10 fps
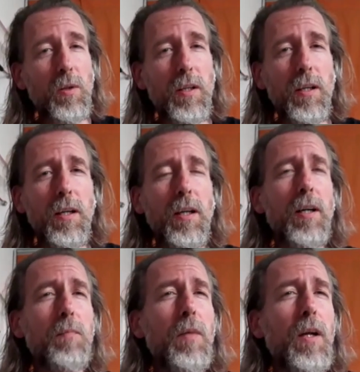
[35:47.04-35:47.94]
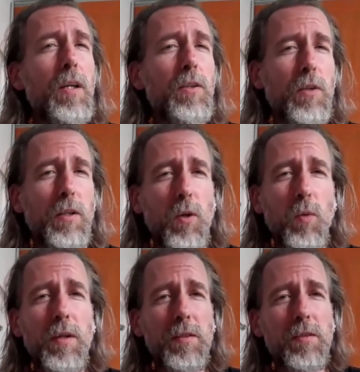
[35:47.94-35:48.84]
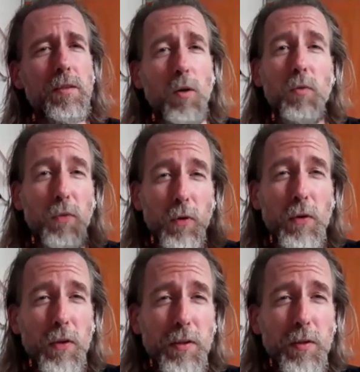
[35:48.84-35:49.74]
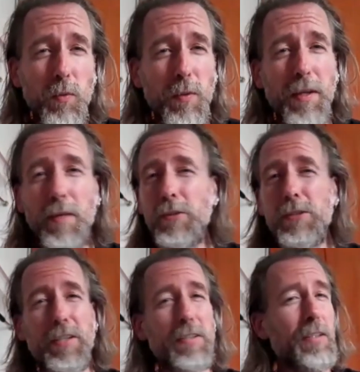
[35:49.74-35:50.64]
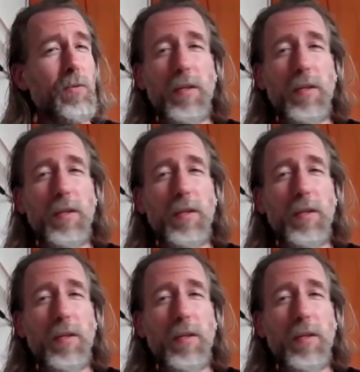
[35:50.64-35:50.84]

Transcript: you can always go further with every technique,